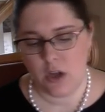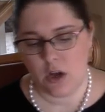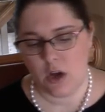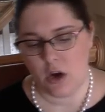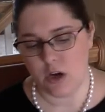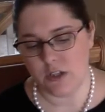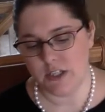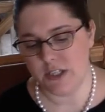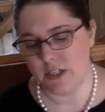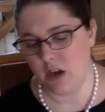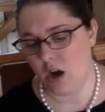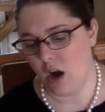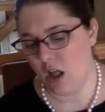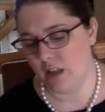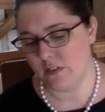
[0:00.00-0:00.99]
Harlan,
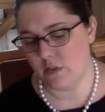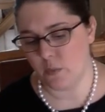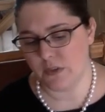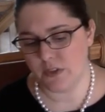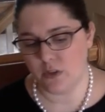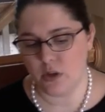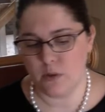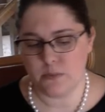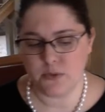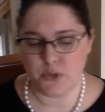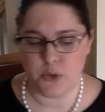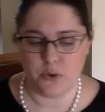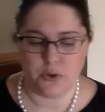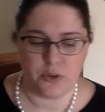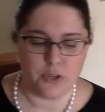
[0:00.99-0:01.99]
Oliver Wendell Holmes
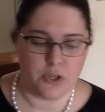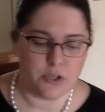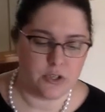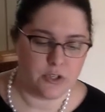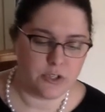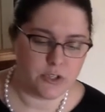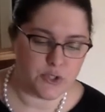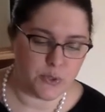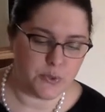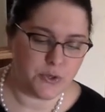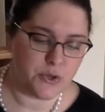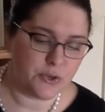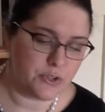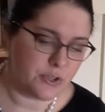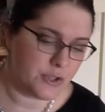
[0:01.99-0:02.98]

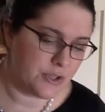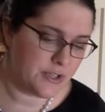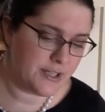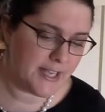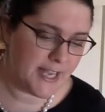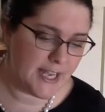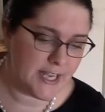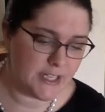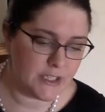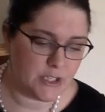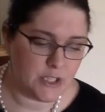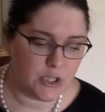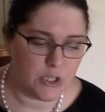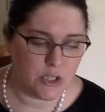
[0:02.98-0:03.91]
Jr., Learned Hand,